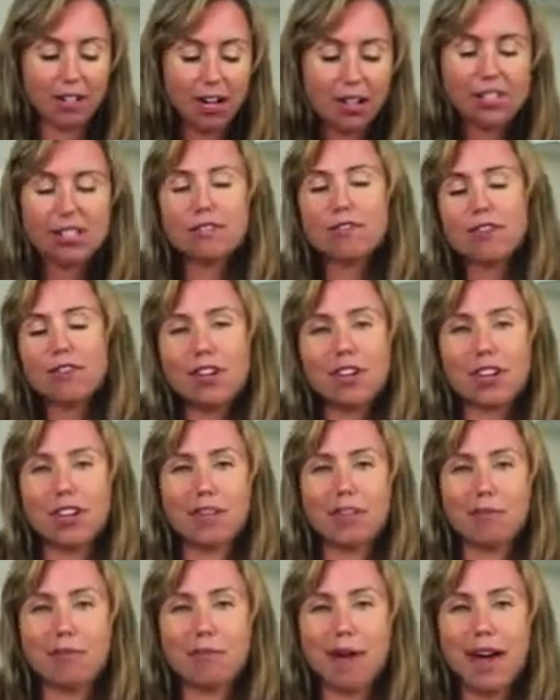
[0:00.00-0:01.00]
the closest fruit I
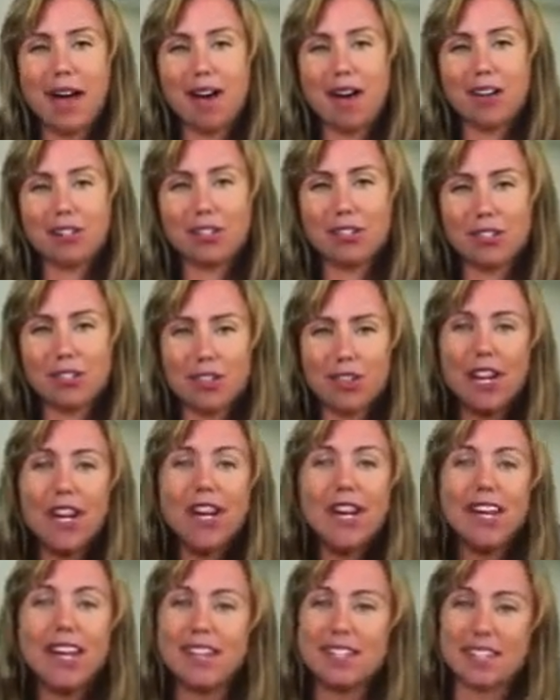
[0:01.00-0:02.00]
can compare it to
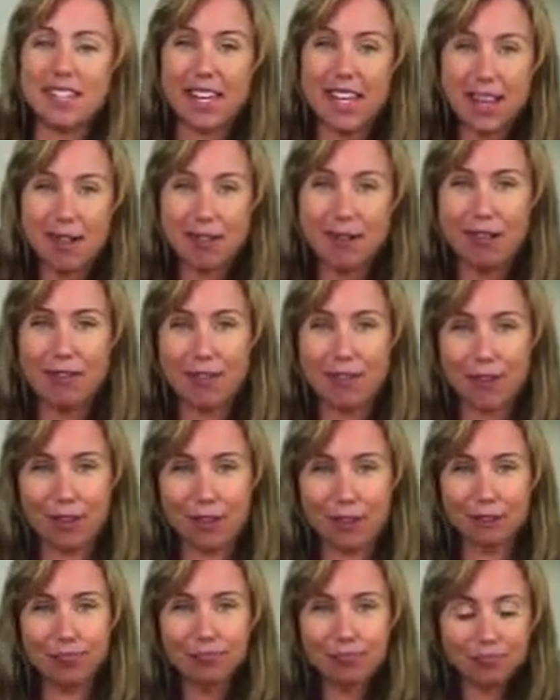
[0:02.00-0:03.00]
is a kiwi
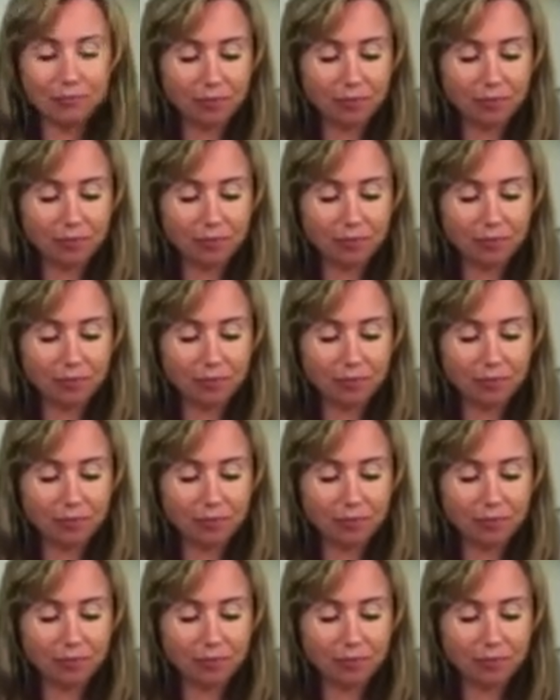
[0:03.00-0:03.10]
fruit.